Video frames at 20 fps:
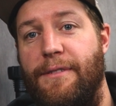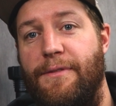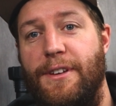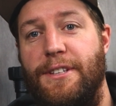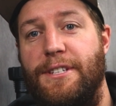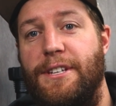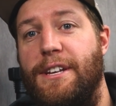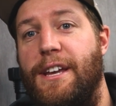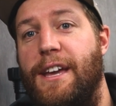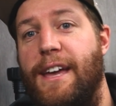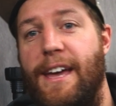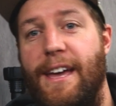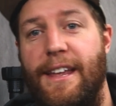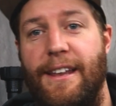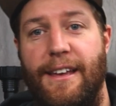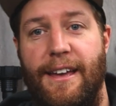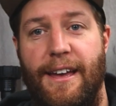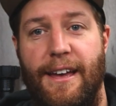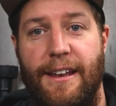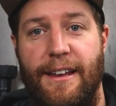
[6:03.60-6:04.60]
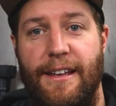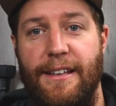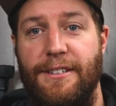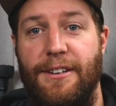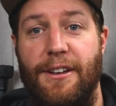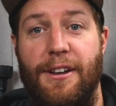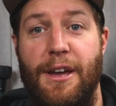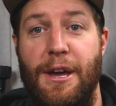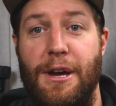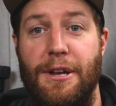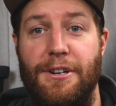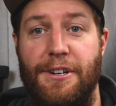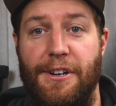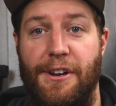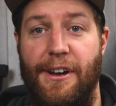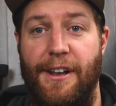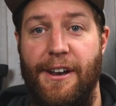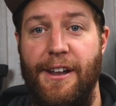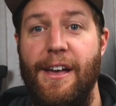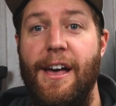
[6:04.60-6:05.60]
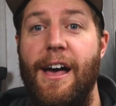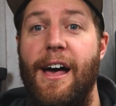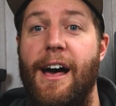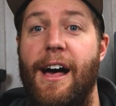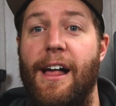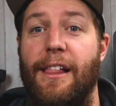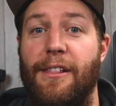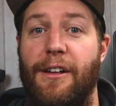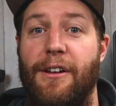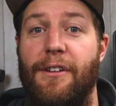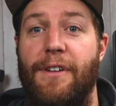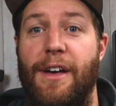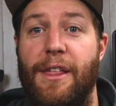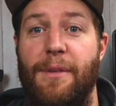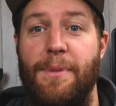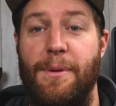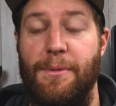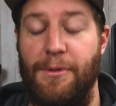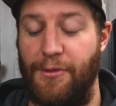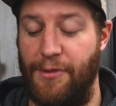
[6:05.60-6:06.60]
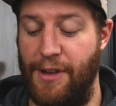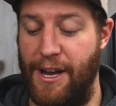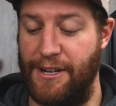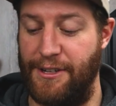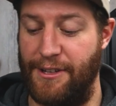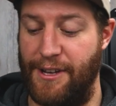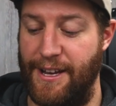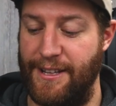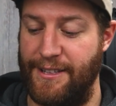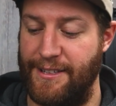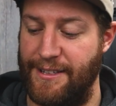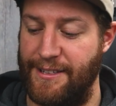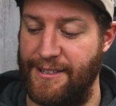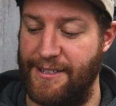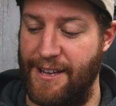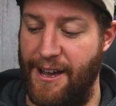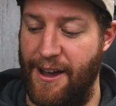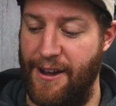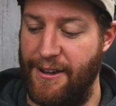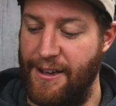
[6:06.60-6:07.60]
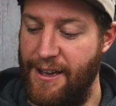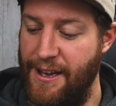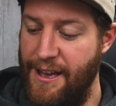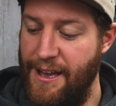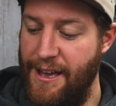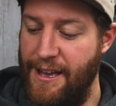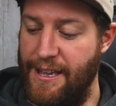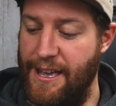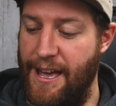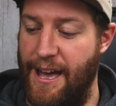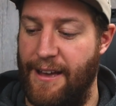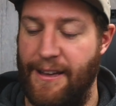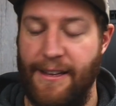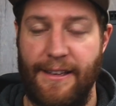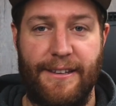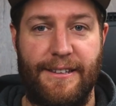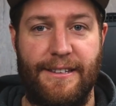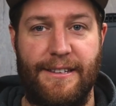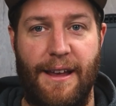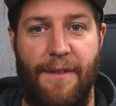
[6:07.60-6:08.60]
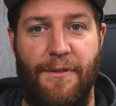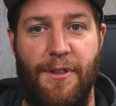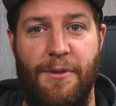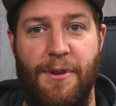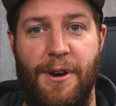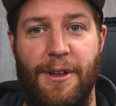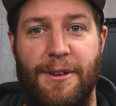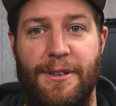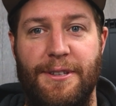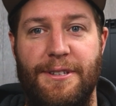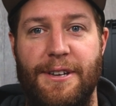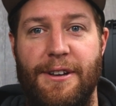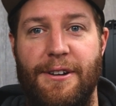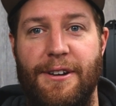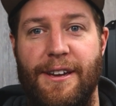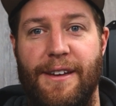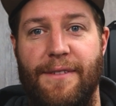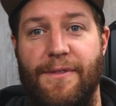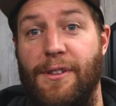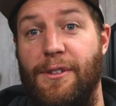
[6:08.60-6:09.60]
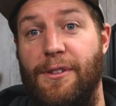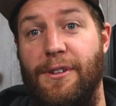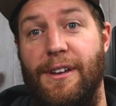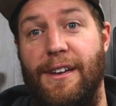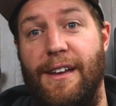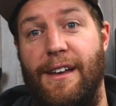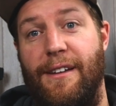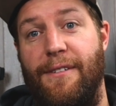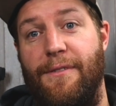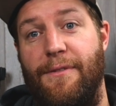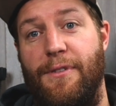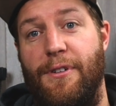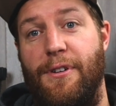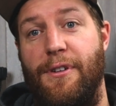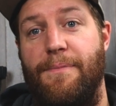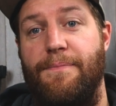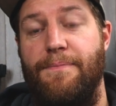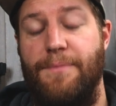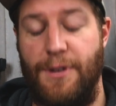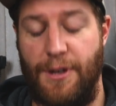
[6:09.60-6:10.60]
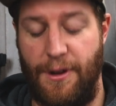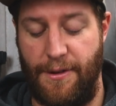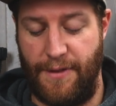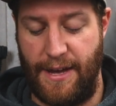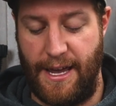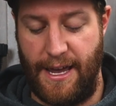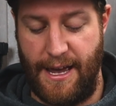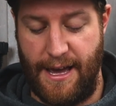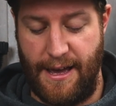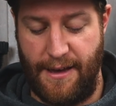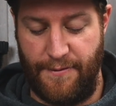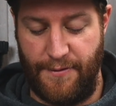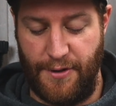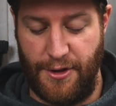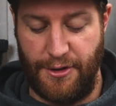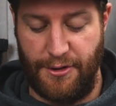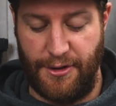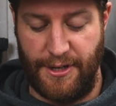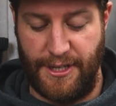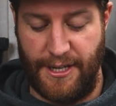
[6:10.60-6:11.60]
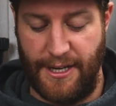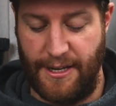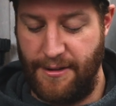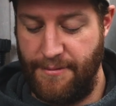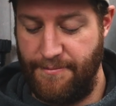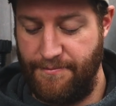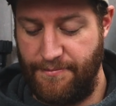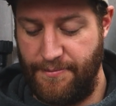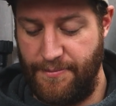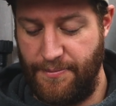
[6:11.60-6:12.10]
fits in your hand, and it's going to outshine a lot of other people's flashlights. So yeah, definitely worth considering if you're looking at for sort of a futuristic